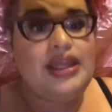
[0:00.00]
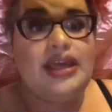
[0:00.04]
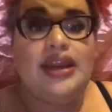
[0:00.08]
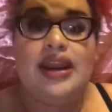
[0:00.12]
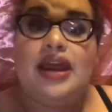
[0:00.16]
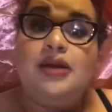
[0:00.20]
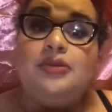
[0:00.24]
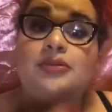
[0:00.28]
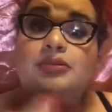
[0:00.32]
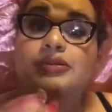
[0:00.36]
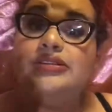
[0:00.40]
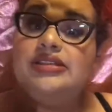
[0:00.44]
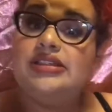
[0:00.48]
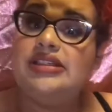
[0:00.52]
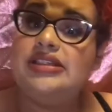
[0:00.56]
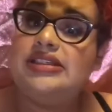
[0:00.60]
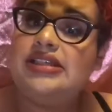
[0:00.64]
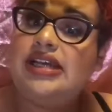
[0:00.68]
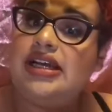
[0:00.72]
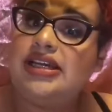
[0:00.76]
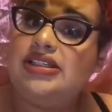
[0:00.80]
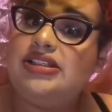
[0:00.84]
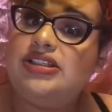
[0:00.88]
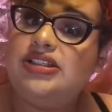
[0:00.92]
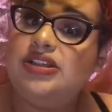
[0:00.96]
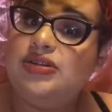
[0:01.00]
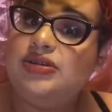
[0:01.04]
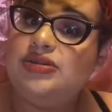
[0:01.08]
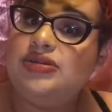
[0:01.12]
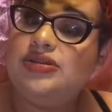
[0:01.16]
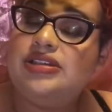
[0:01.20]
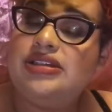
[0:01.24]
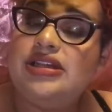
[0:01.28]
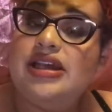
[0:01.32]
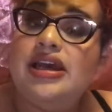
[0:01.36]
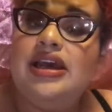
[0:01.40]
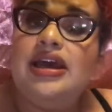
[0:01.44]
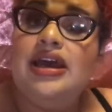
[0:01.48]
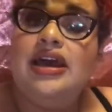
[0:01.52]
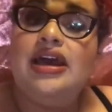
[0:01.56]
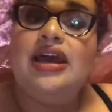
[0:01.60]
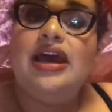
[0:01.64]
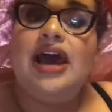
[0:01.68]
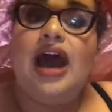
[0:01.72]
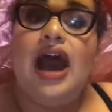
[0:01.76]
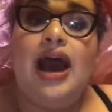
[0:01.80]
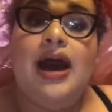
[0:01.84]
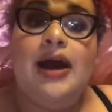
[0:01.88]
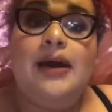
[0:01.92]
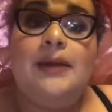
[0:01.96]
Then I will discuss those
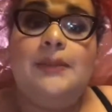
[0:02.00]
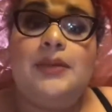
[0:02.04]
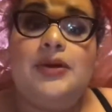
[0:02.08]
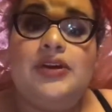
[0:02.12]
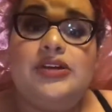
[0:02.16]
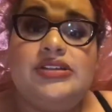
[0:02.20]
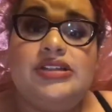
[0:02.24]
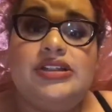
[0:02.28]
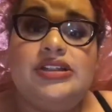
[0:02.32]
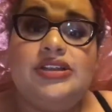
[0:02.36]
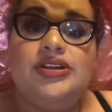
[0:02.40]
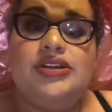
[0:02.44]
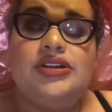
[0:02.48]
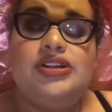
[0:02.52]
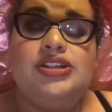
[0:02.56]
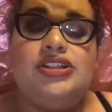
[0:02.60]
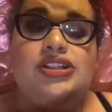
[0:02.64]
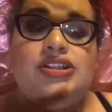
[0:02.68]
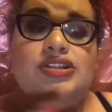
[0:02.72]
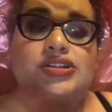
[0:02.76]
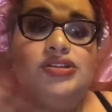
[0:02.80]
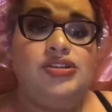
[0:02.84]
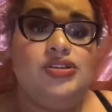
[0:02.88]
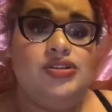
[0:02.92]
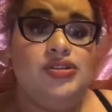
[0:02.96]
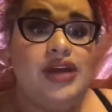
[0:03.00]
personal issues.